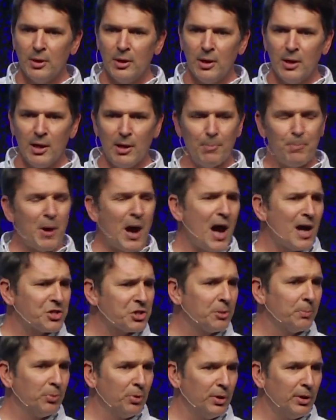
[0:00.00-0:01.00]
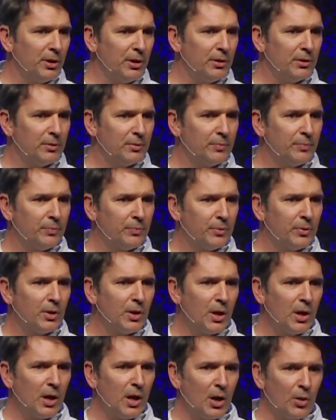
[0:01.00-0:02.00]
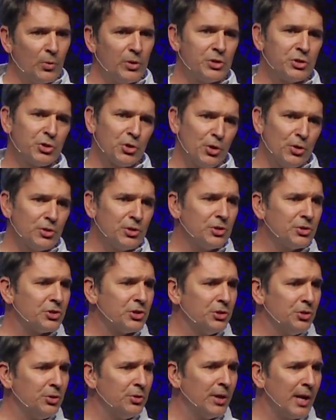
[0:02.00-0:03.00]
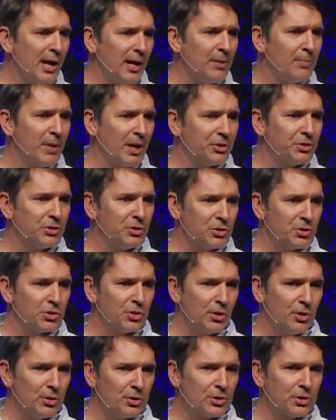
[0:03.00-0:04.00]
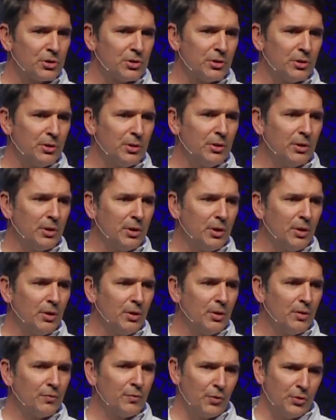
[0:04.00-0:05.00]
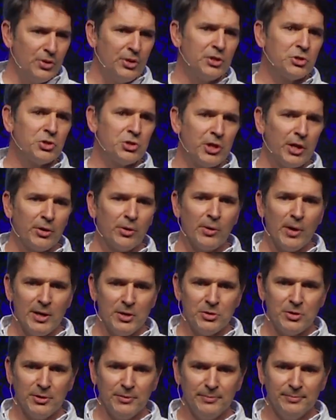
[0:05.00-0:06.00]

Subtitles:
and possibly a resurgence in the United Methodist Church for this generation.